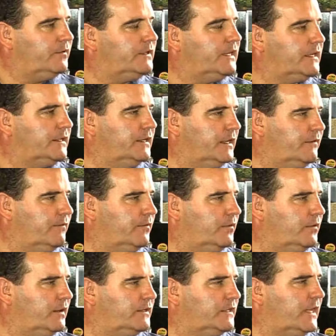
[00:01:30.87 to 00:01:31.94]
technique
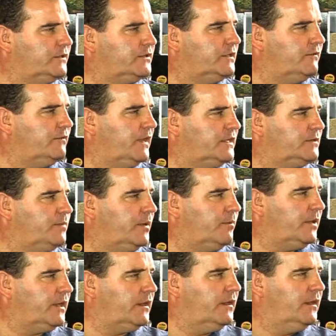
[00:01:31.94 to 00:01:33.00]
for attaching the flash
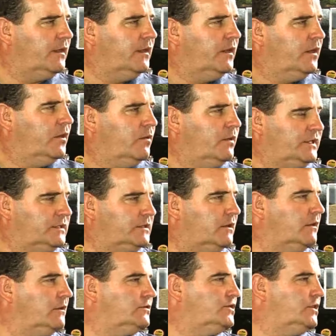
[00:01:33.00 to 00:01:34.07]
memory, which is
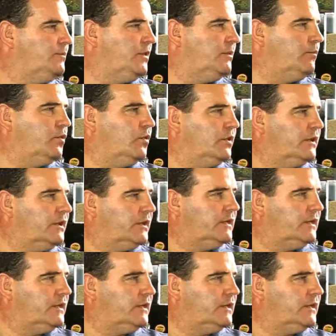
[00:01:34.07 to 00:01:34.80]
called chip on board.